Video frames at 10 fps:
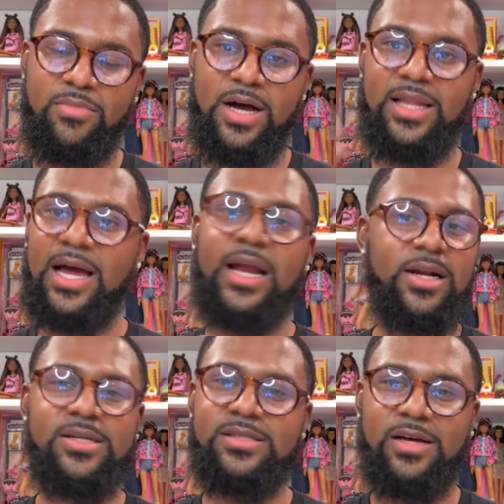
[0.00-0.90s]
a lot of
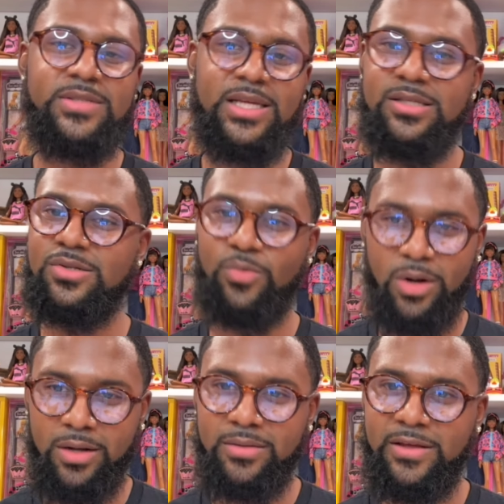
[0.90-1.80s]
their stuff tends to
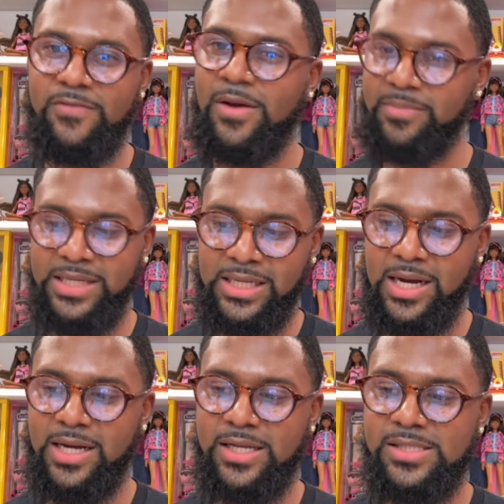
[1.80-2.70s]
work, if I'm being
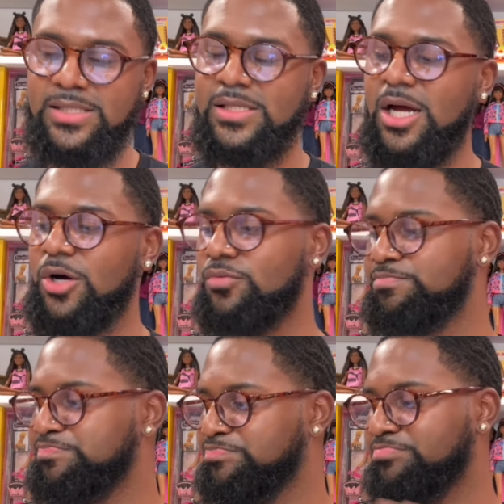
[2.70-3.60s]
honest. So
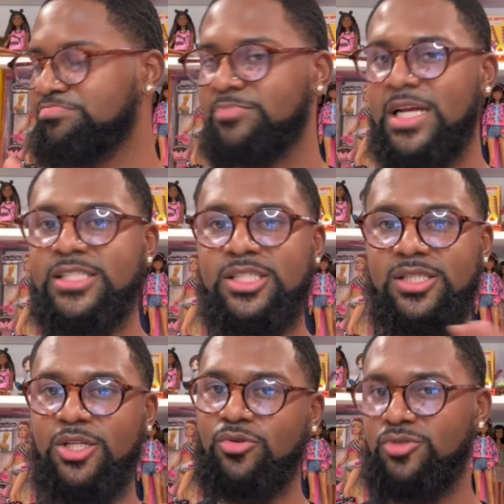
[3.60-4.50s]
that's just
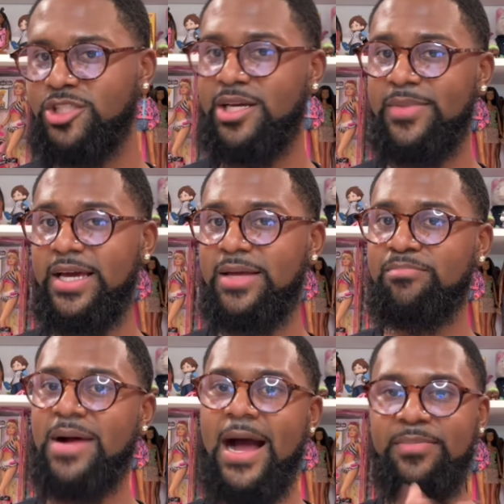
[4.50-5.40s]
a little gem. And
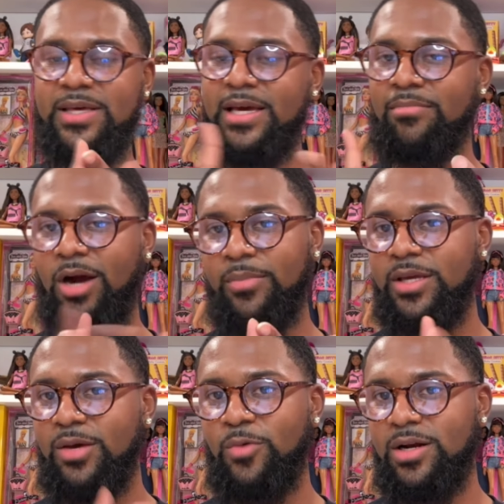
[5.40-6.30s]
Poppy and Barbie
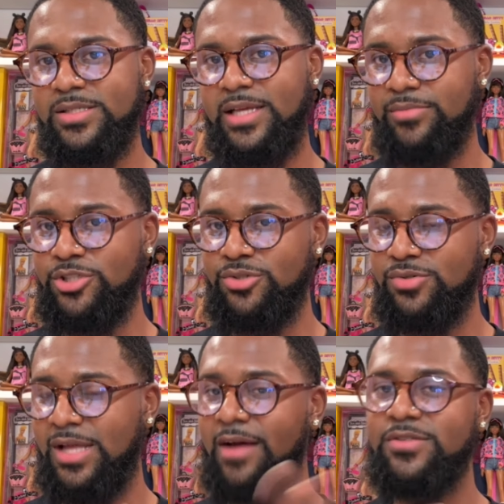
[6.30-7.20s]
can wear the same
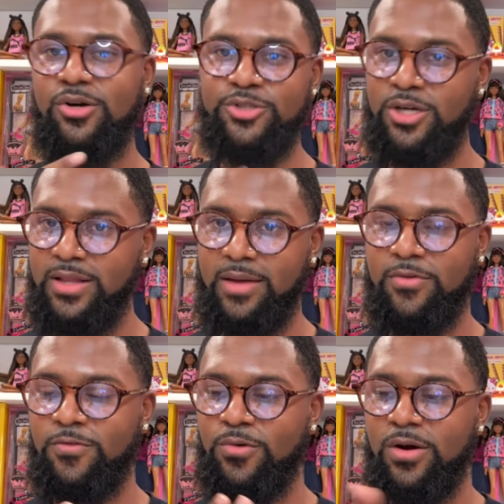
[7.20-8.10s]
shoes. I've told y'all that
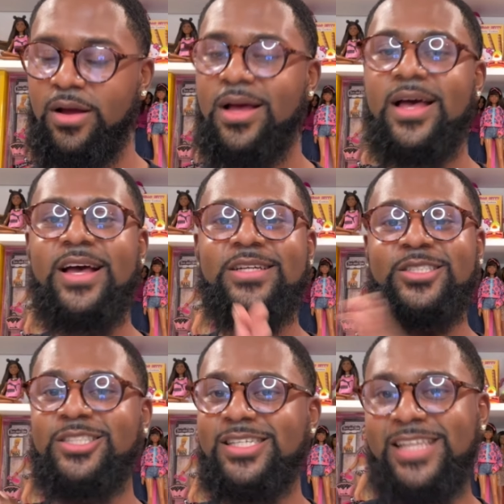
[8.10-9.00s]
before.
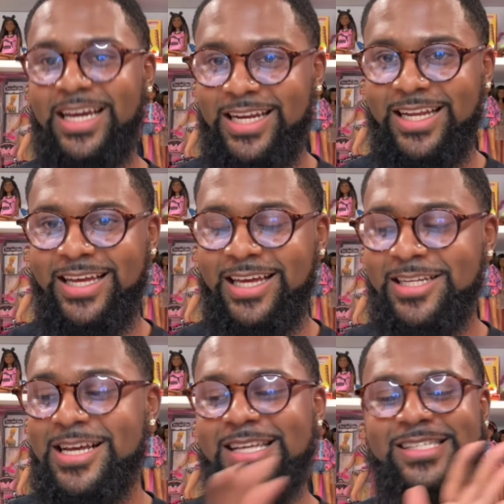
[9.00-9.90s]
Just saying it
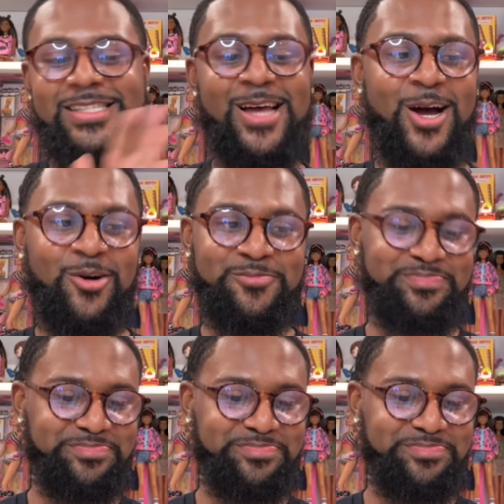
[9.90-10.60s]
again. So